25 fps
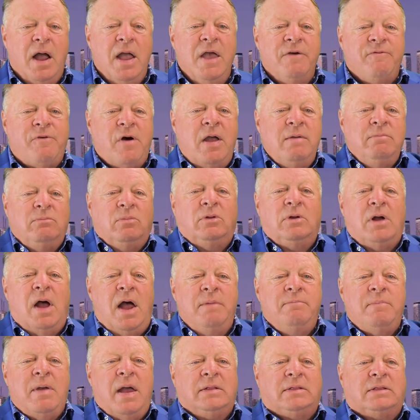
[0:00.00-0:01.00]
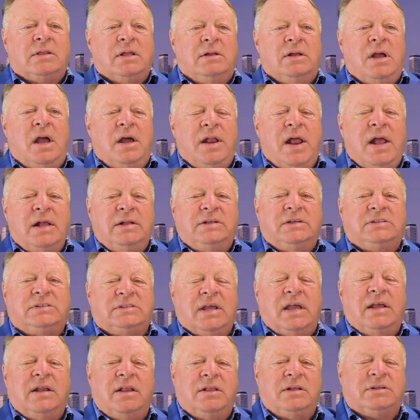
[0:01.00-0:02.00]
if I'm I'm at the and I just
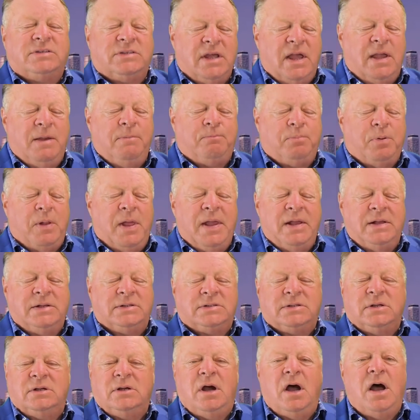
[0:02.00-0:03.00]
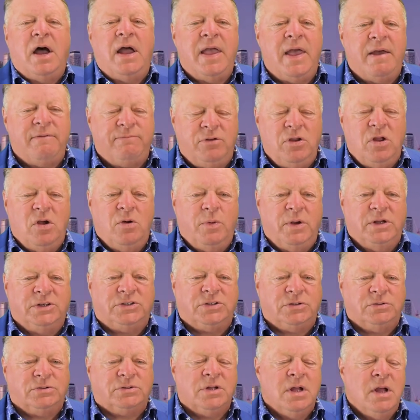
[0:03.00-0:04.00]
stay to the same place, I have no
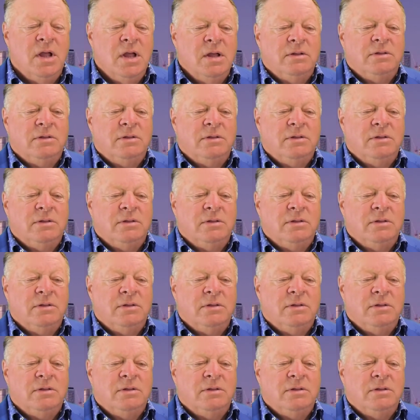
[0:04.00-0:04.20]
issues.